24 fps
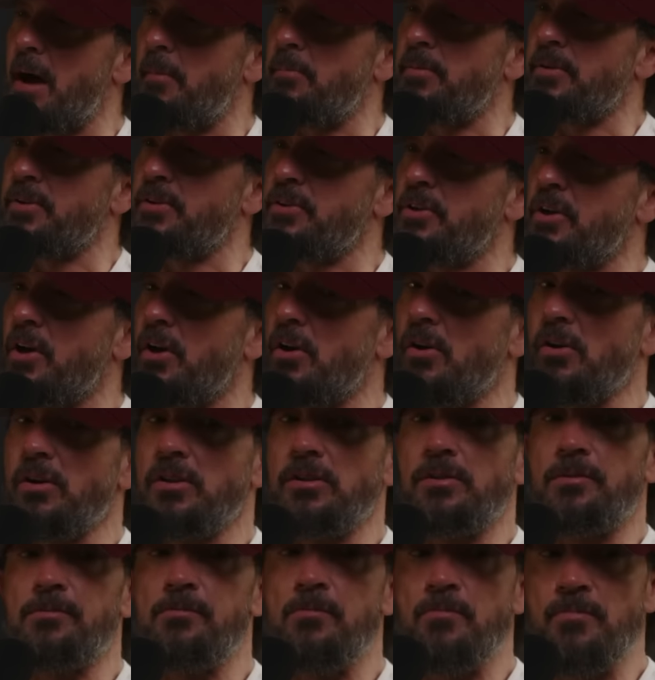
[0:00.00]
and you go,
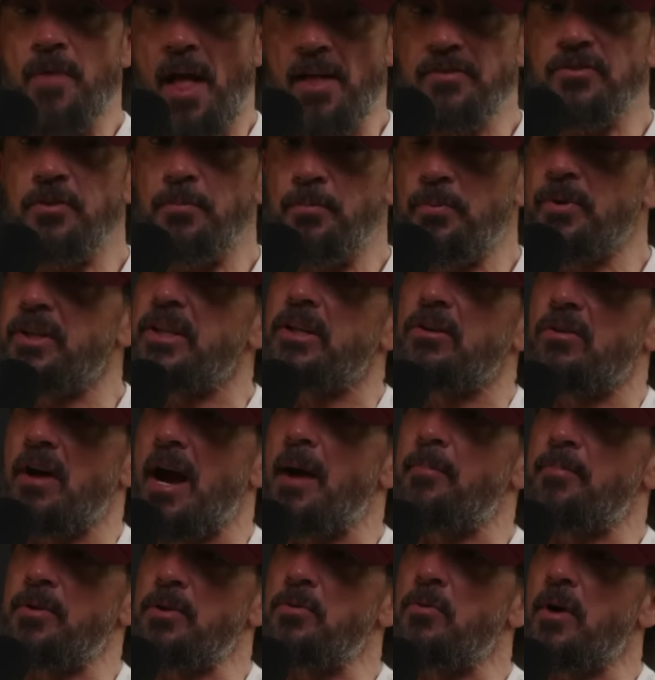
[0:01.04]
that's a pretty
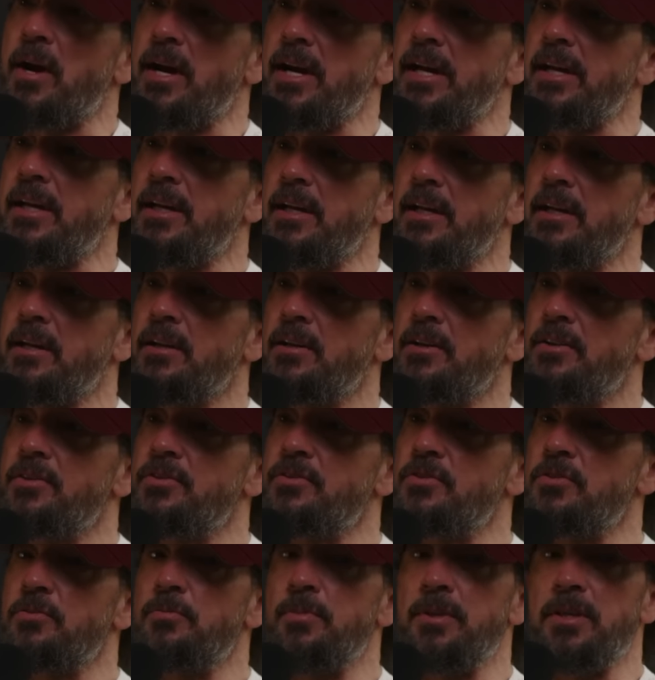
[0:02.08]
crappy way
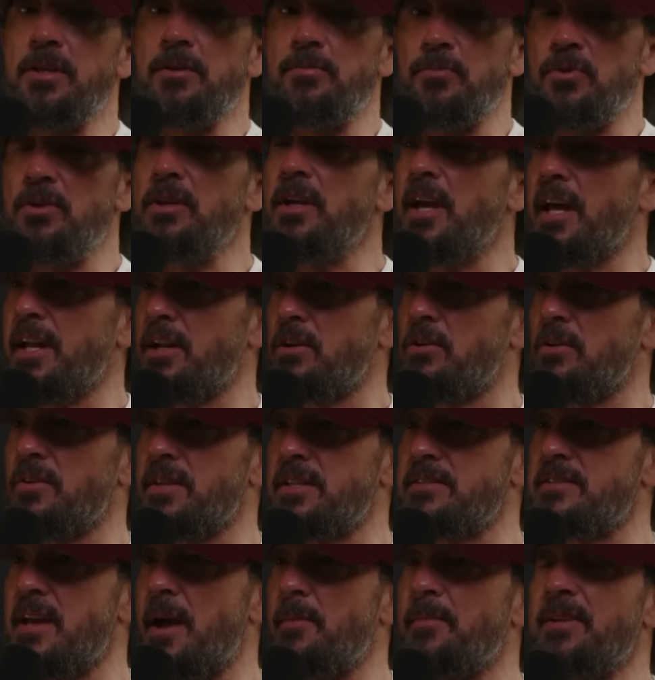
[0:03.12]
to be communicating all the
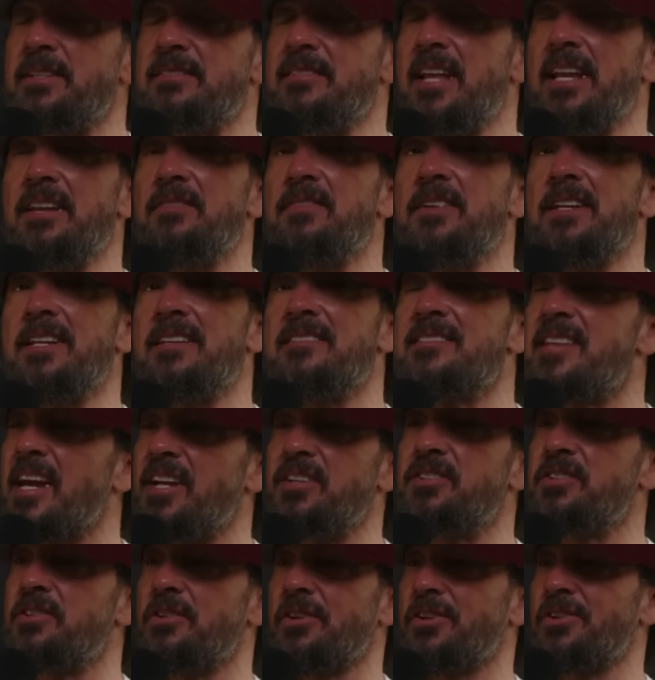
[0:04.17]
time. It's not even
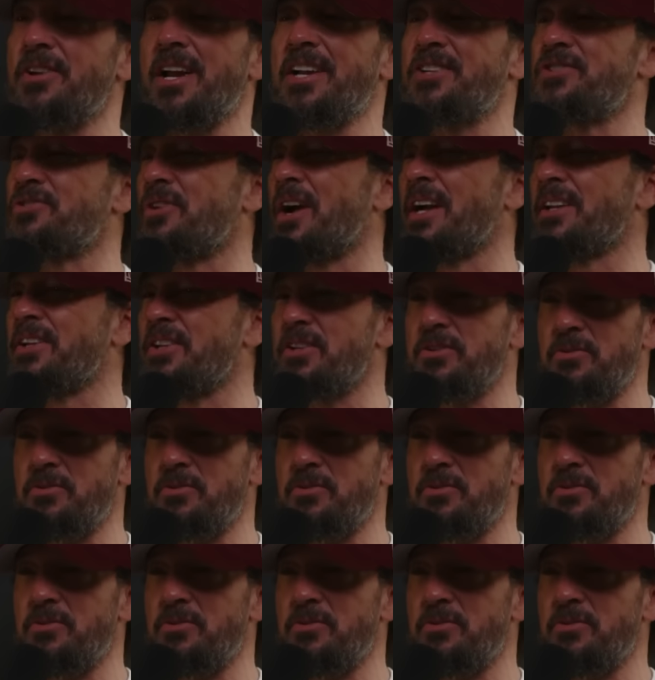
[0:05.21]
intentional. You're not trying to do